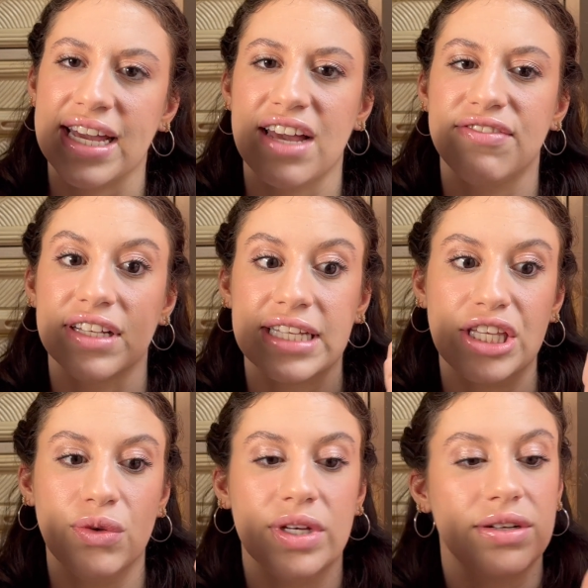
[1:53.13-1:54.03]
I feel like
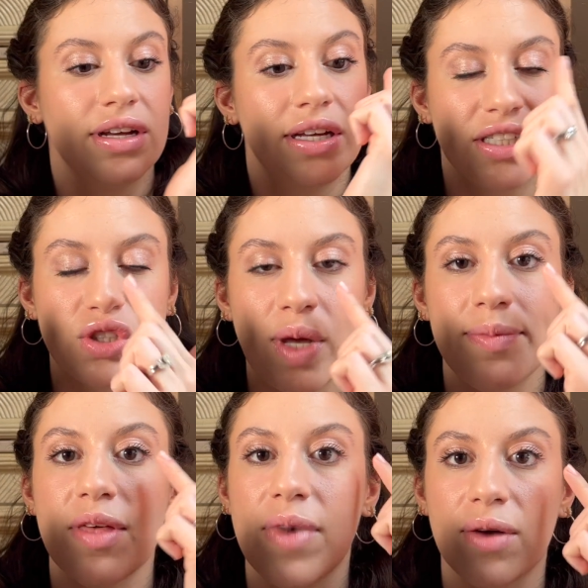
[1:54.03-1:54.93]
you can swipe
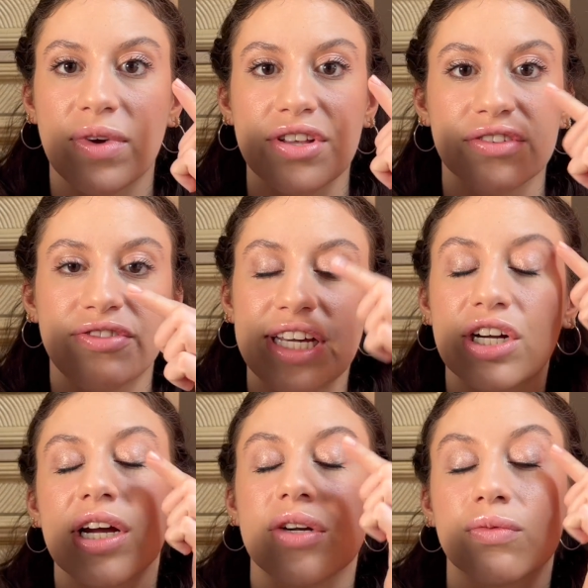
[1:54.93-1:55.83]
them on with your finger
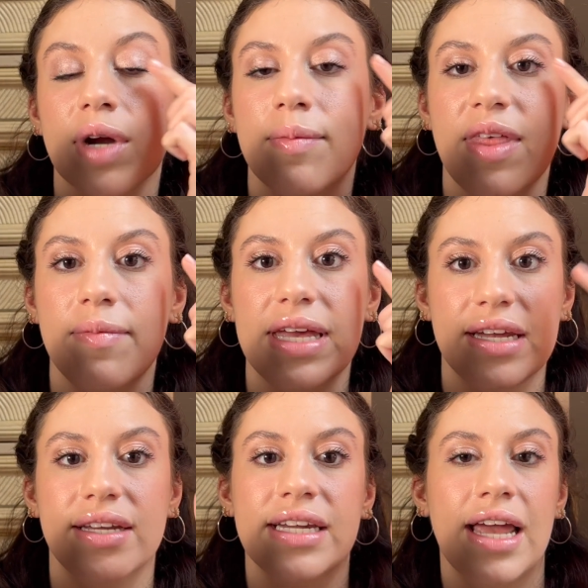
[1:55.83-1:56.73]
and rub them
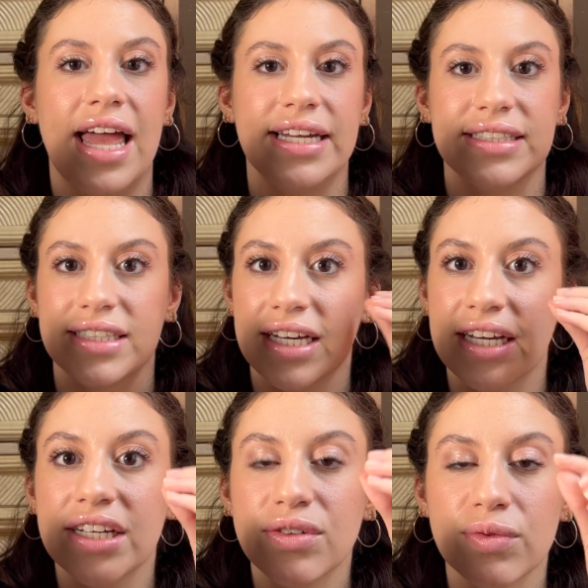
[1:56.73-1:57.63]
in and
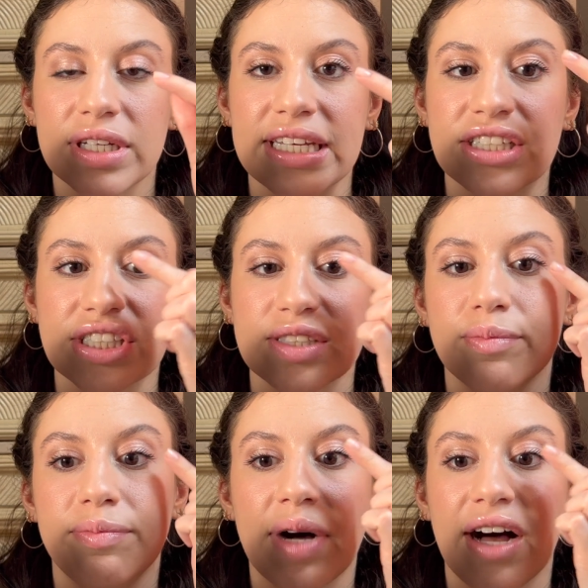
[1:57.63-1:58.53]
really just
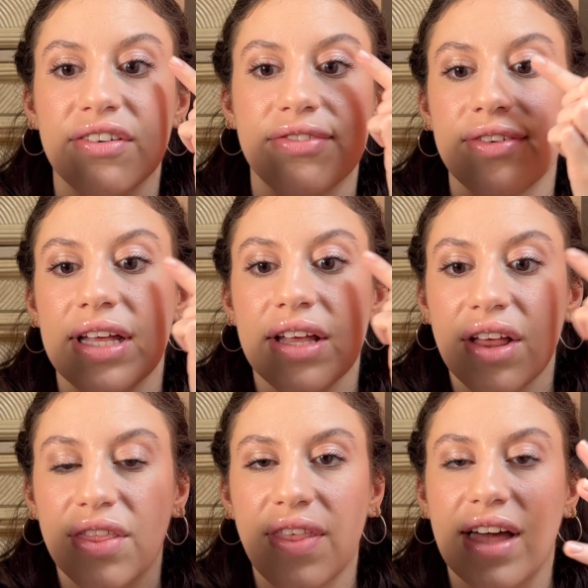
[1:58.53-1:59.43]
buff
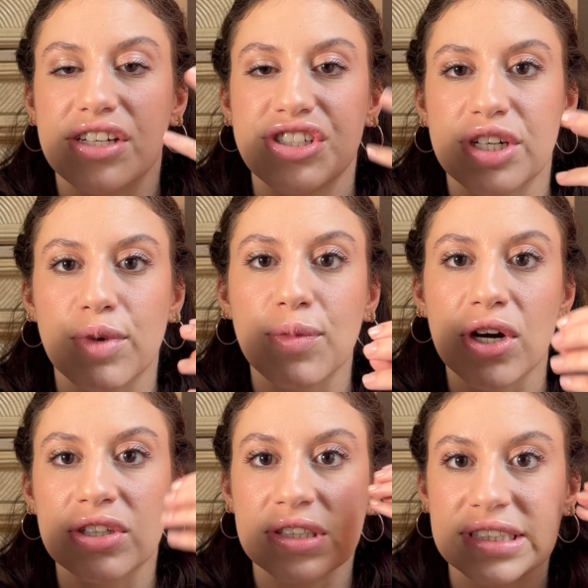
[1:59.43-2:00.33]
the shimmer
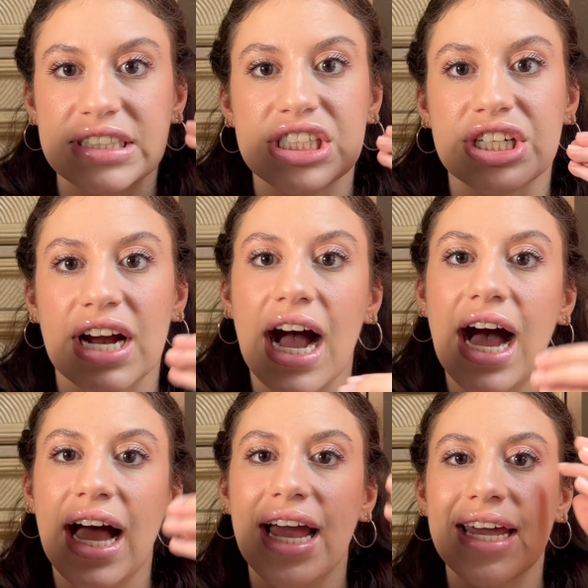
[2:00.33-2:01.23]
particles into your
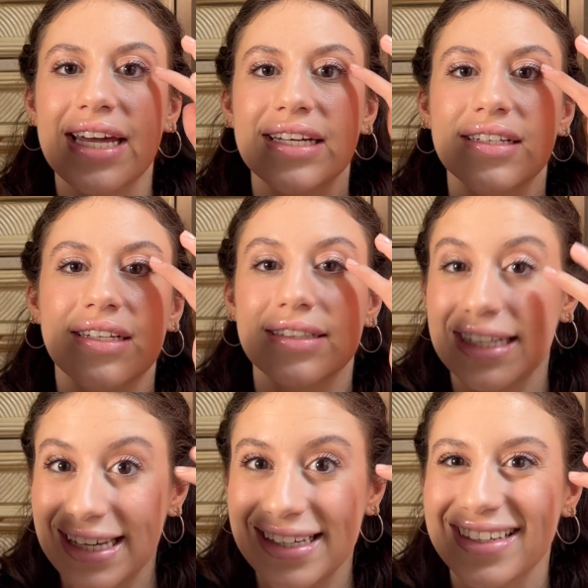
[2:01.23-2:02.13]

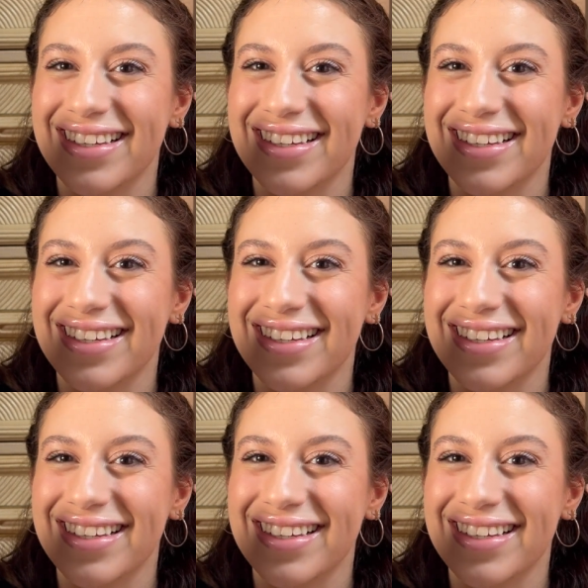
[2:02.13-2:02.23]
eyelid